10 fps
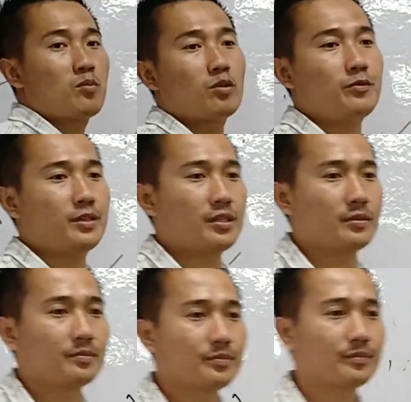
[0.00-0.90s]
approve it.
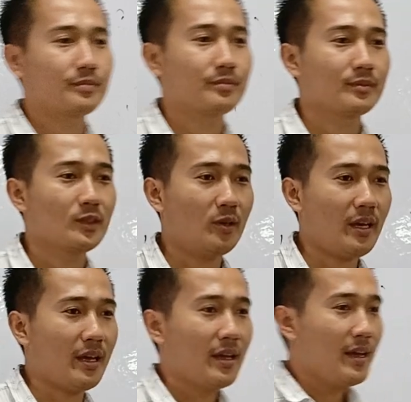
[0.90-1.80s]

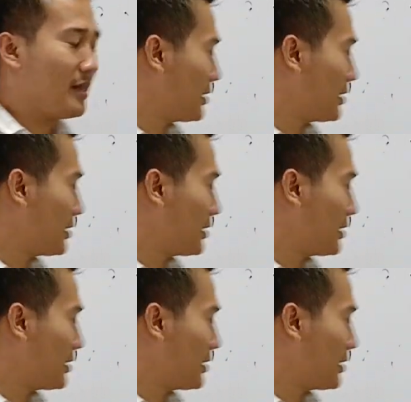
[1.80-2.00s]
Okay, in